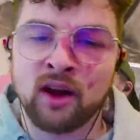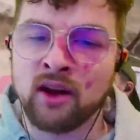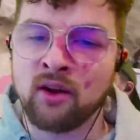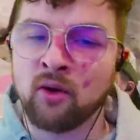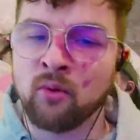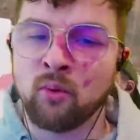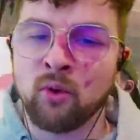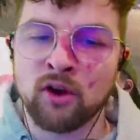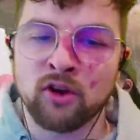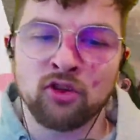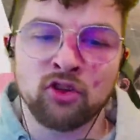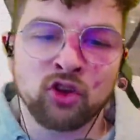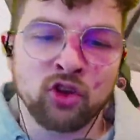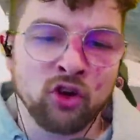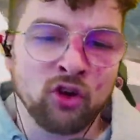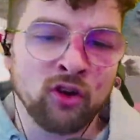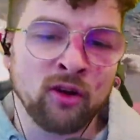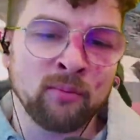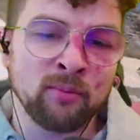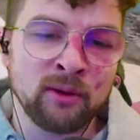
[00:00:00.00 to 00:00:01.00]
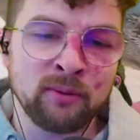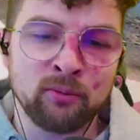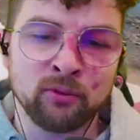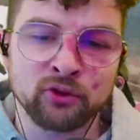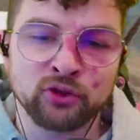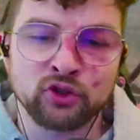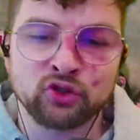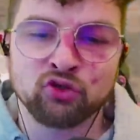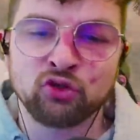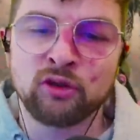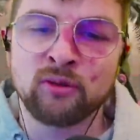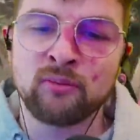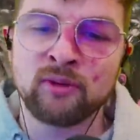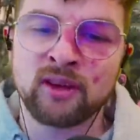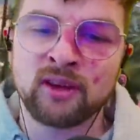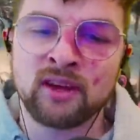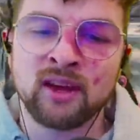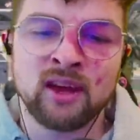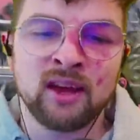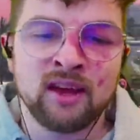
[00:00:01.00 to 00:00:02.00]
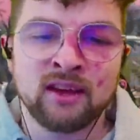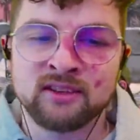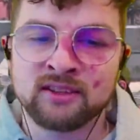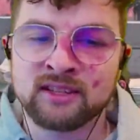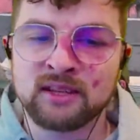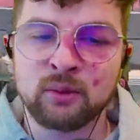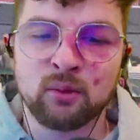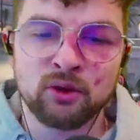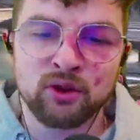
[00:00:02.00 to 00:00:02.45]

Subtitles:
one of the current people streaming, see what